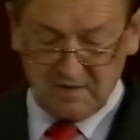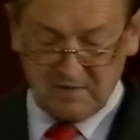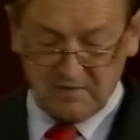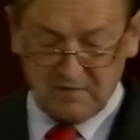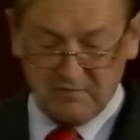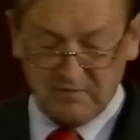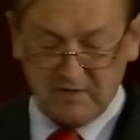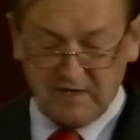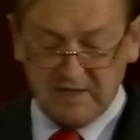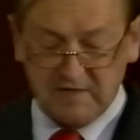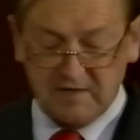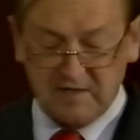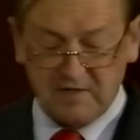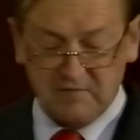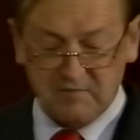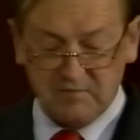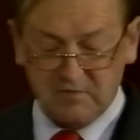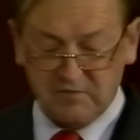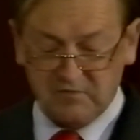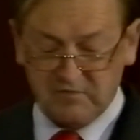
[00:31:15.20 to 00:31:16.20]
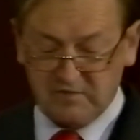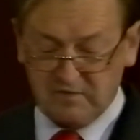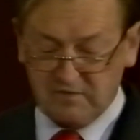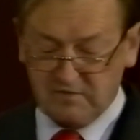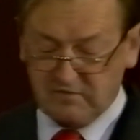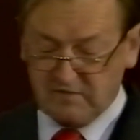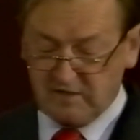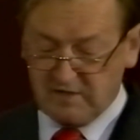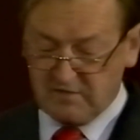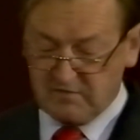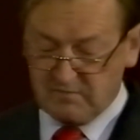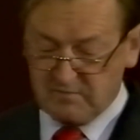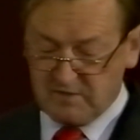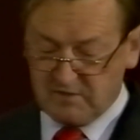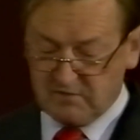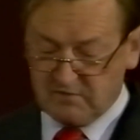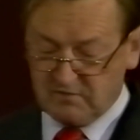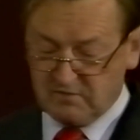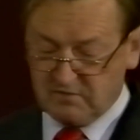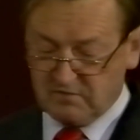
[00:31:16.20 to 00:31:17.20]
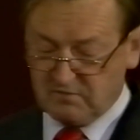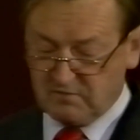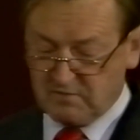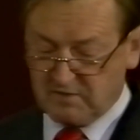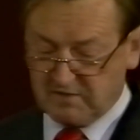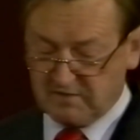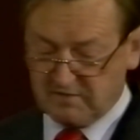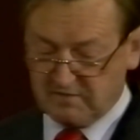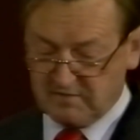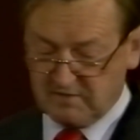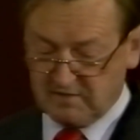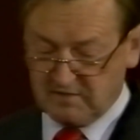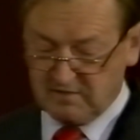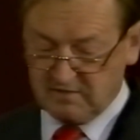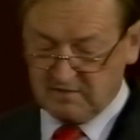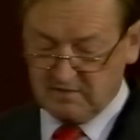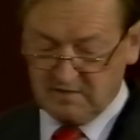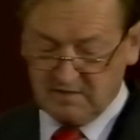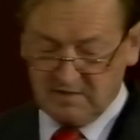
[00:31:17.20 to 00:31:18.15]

The right atmosphere, as I have mentioned, is one thing.